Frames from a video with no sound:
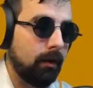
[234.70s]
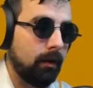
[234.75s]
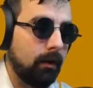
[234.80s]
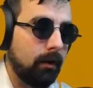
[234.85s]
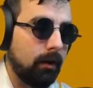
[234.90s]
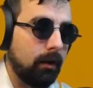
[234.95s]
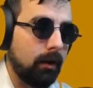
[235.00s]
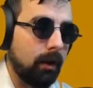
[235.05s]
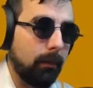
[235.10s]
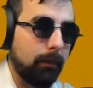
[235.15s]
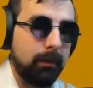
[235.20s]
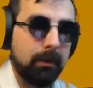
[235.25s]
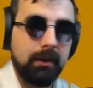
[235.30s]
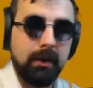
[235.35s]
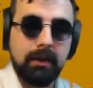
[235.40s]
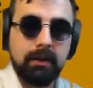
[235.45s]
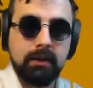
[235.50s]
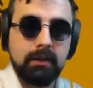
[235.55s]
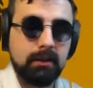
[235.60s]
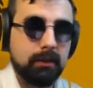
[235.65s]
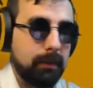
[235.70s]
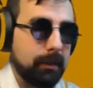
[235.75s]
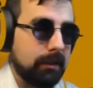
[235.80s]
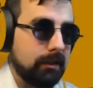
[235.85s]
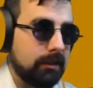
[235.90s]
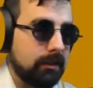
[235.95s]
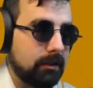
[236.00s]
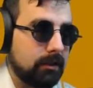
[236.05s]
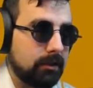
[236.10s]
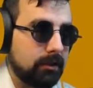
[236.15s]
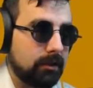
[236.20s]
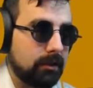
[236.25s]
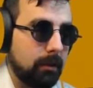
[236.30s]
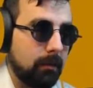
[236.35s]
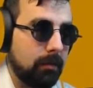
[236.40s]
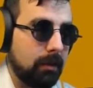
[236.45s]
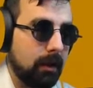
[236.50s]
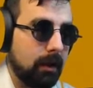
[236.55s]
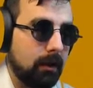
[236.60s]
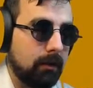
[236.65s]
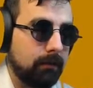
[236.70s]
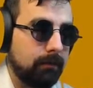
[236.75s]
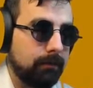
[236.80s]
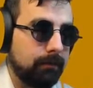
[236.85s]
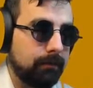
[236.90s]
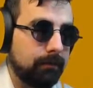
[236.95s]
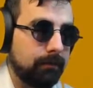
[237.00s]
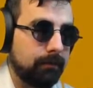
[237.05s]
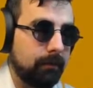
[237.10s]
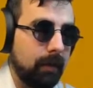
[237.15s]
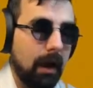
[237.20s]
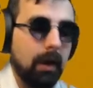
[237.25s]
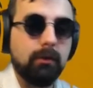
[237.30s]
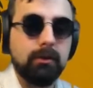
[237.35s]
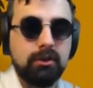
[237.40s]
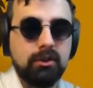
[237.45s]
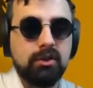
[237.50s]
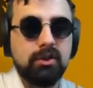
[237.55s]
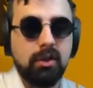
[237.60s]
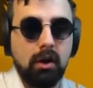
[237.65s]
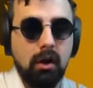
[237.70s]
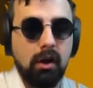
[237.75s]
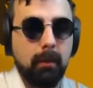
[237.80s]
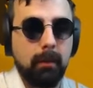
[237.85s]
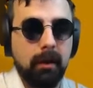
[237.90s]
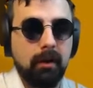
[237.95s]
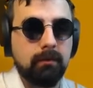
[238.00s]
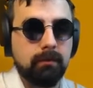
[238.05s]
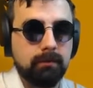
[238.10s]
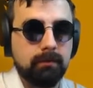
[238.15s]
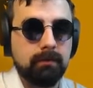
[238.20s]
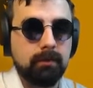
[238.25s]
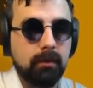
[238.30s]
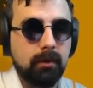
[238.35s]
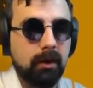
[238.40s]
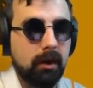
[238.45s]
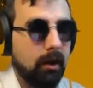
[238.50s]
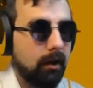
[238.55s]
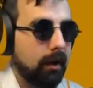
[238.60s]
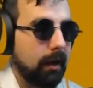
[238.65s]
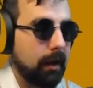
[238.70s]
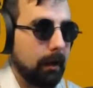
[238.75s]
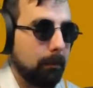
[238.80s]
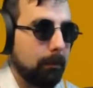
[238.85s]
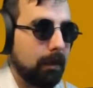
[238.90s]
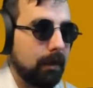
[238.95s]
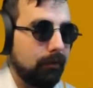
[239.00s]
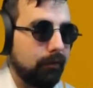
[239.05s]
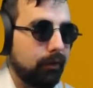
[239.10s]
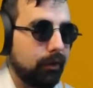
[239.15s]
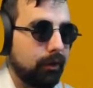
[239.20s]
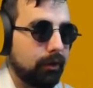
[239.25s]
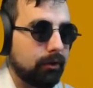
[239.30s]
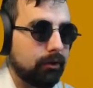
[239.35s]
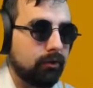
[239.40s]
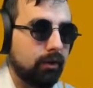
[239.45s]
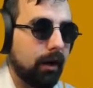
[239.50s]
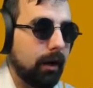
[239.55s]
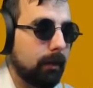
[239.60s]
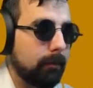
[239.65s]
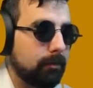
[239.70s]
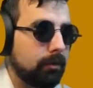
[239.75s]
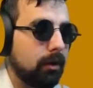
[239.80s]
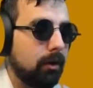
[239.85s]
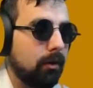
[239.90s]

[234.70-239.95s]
you know, protected species or something. It was just all about, you know, getting meat for your tribe. So